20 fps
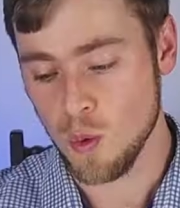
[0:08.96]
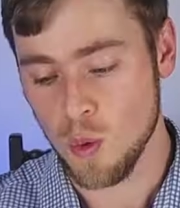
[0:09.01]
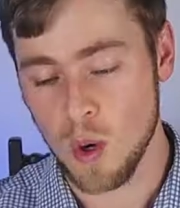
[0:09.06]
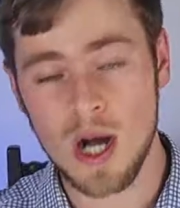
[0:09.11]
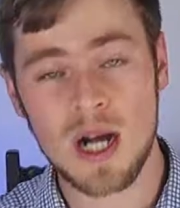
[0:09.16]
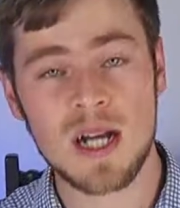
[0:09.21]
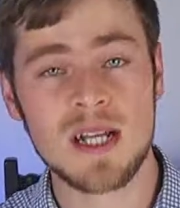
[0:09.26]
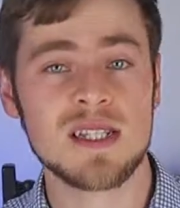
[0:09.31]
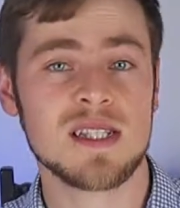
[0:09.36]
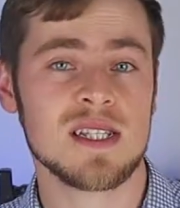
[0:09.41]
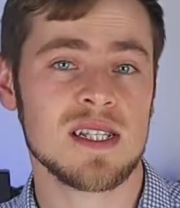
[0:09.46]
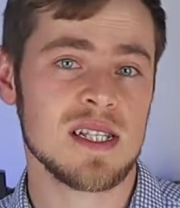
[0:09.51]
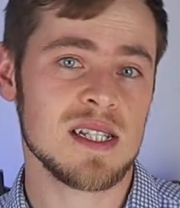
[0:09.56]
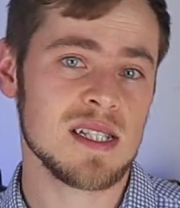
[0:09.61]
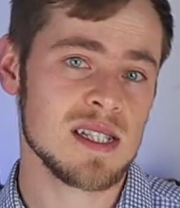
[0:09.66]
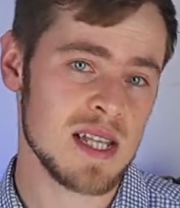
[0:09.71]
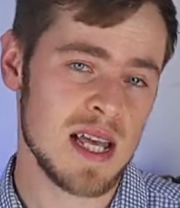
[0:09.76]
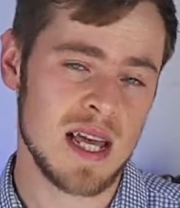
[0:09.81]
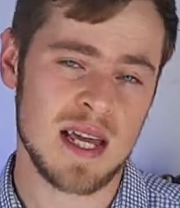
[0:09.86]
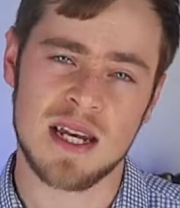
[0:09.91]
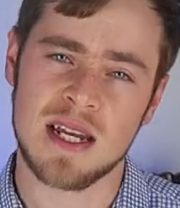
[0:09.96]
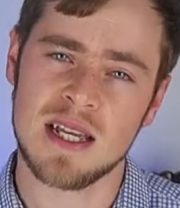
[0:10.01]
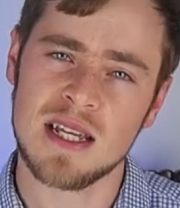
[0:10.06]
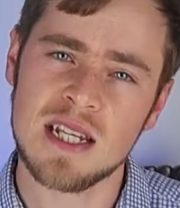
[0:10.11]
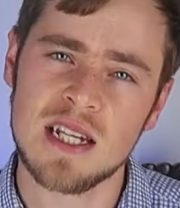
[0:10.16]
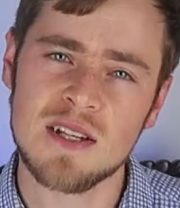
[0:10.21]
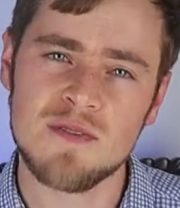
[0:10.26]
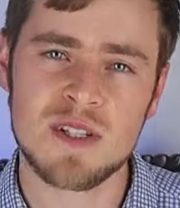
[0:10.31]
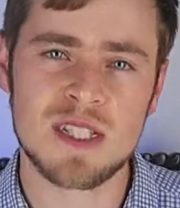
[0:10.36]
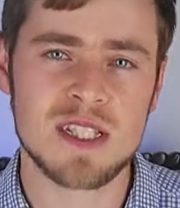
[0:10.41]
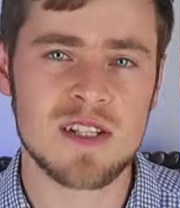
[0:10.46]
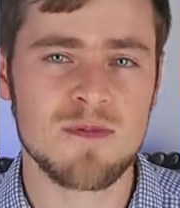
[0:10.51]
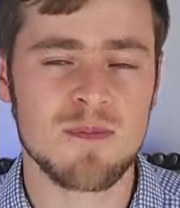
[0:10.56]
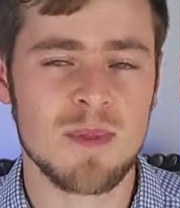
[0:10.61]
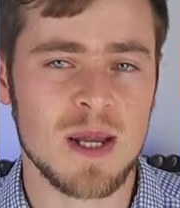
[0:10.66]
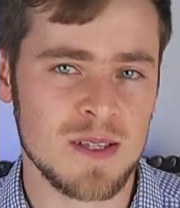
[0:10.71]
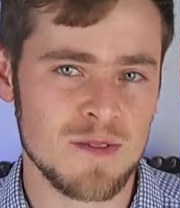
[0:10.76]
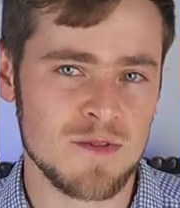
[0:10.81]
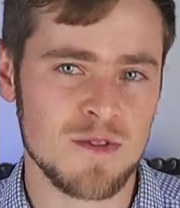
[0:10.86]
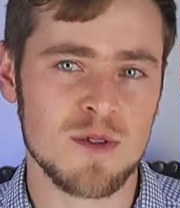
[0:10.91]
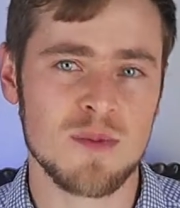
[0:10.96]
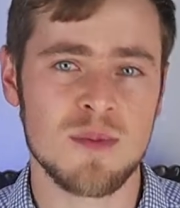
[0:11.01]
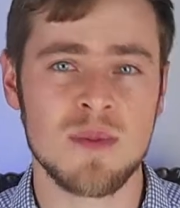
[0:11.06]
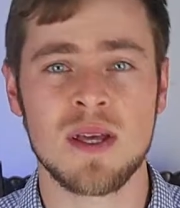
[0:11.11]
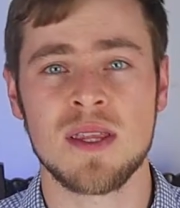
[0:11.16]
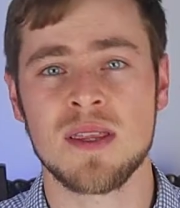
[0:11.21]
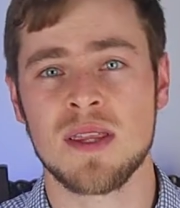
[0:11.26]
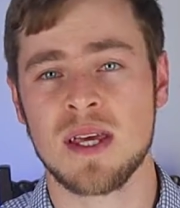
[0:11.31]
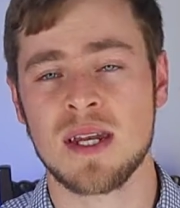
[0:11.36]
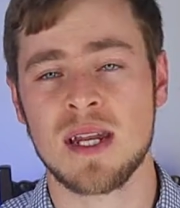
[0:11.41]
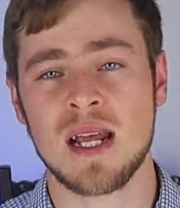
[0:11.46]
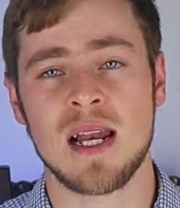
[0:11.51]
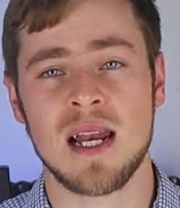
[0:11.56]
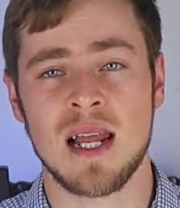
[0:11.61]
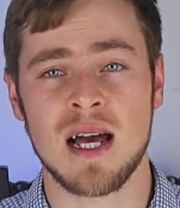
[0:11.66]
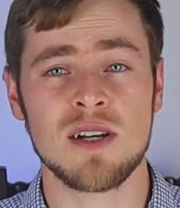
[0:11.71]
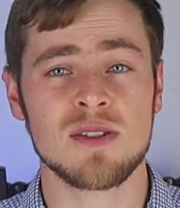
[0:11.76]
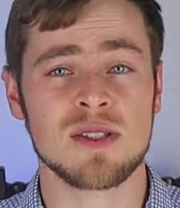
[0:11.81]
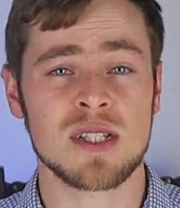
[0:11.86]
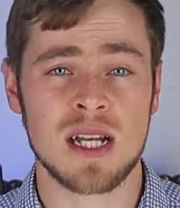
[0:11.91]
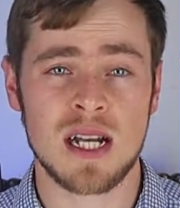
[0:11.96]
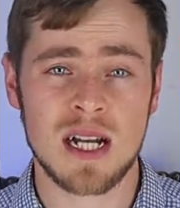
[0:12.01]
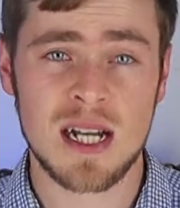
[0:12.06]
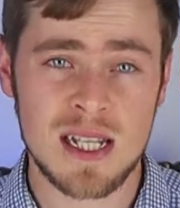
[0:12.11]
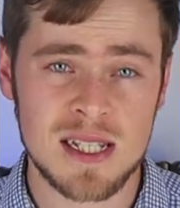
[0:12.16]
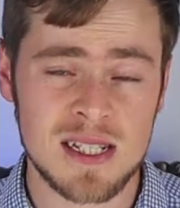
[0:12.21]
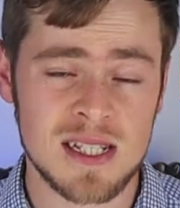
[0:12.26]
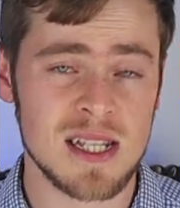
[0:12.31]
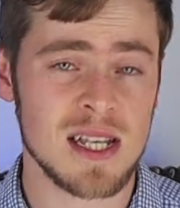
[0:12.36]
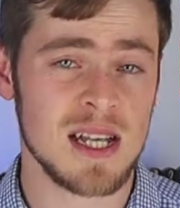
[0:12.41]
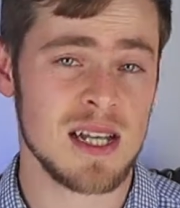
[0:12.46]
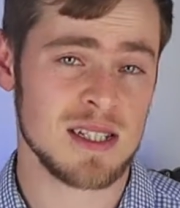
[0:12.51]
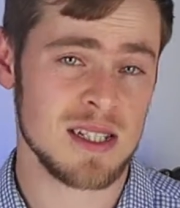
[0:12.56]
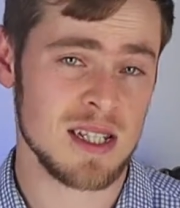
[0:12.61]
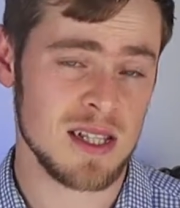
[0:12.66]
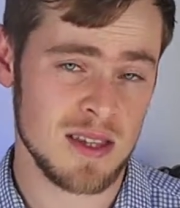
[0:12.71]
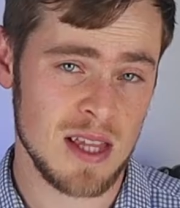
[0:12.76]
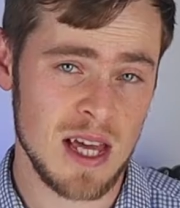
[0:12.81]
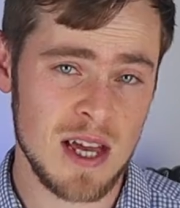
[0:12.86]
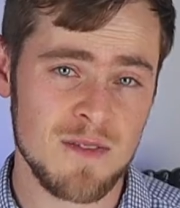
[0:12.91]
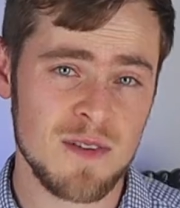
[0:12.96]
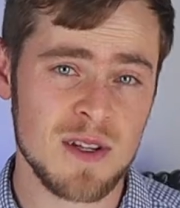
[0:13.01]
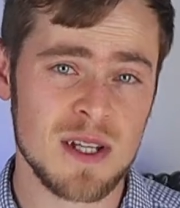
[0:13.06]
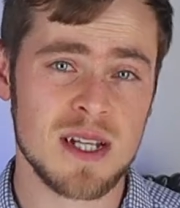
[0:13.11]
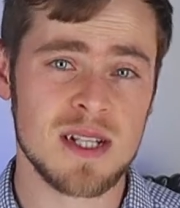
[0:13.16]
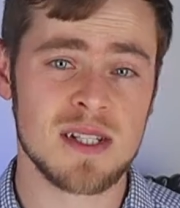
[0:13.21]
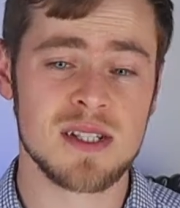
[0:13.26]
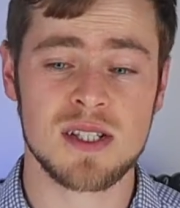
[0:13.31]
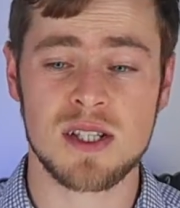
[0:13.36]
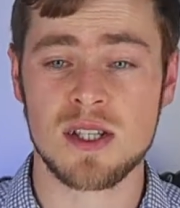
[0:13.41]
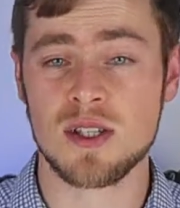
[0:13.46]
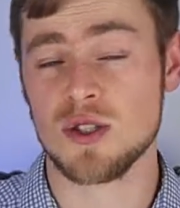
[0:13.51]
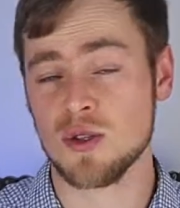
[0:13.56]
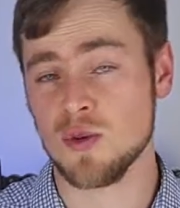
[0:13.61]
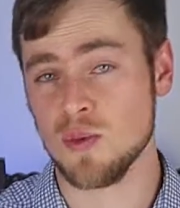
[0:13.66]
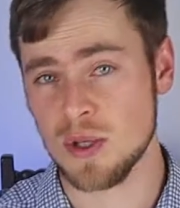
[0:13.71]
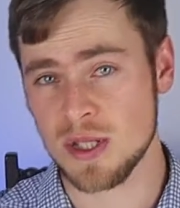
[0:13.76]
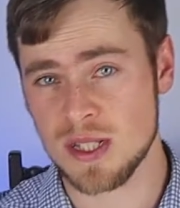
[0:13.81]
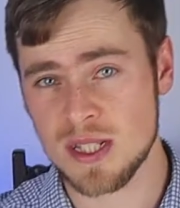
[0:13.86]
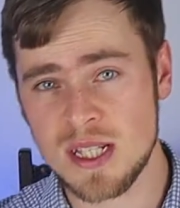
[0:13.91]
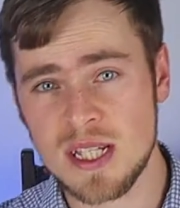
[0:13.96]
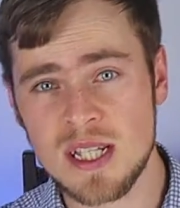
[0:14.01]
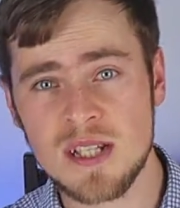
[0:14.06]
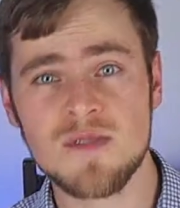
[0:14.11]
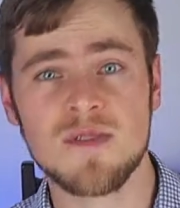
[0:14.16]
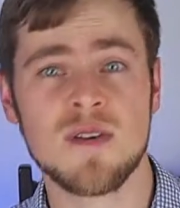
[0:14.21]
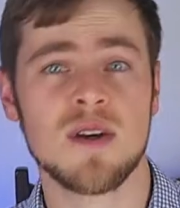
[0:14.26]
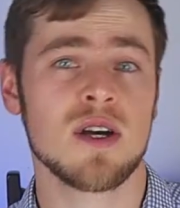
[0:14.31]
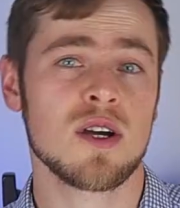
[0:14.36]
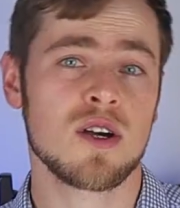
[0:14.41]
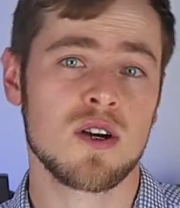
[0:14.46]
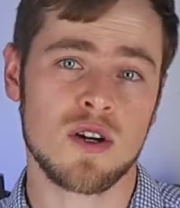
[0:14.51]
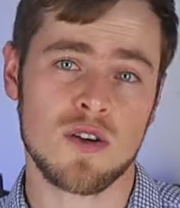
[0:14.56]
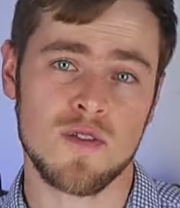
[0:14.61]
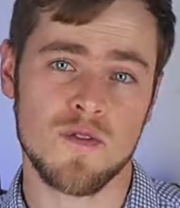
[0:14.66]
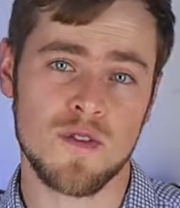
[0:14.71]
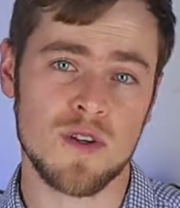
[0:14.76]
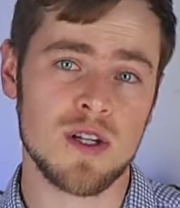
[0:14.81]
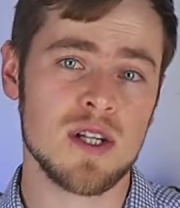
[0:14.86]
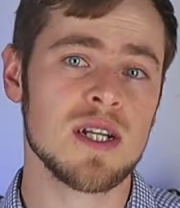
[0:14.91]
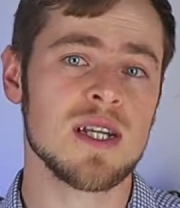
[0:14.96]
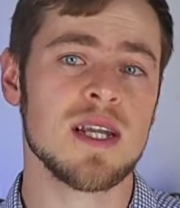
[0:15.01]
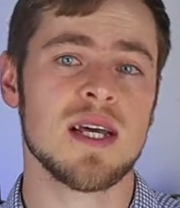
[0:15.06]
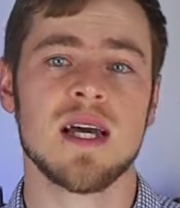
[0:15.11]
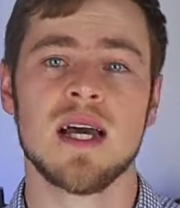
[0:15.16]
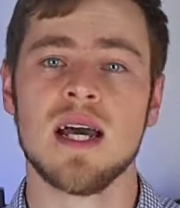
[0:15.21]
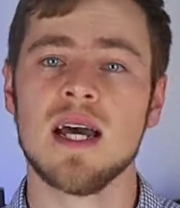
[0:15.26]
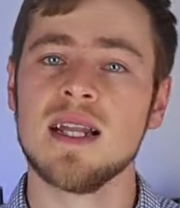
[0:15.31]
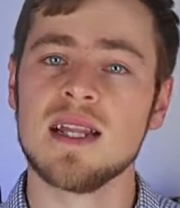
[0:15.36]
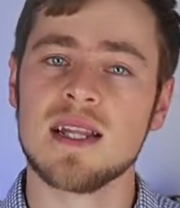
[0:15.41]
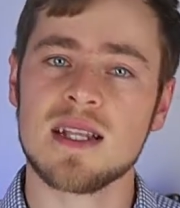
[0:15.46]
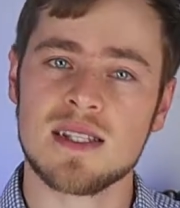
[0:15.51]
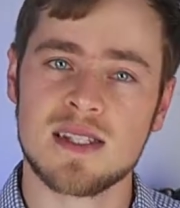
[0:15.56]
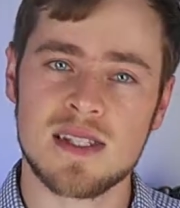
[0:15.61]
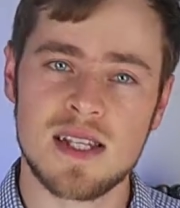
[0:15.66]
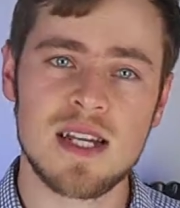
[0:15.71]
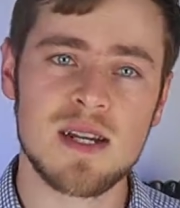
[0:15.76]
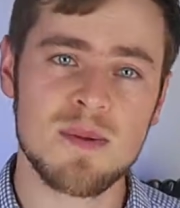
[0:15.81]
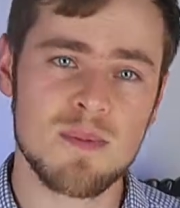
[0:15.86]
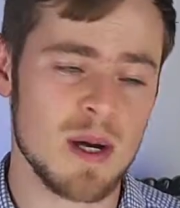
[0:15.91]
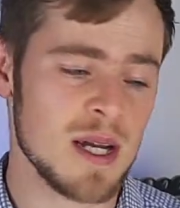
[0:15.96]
Wise is an innovative platform that allows us as South Africans to receive, convert and send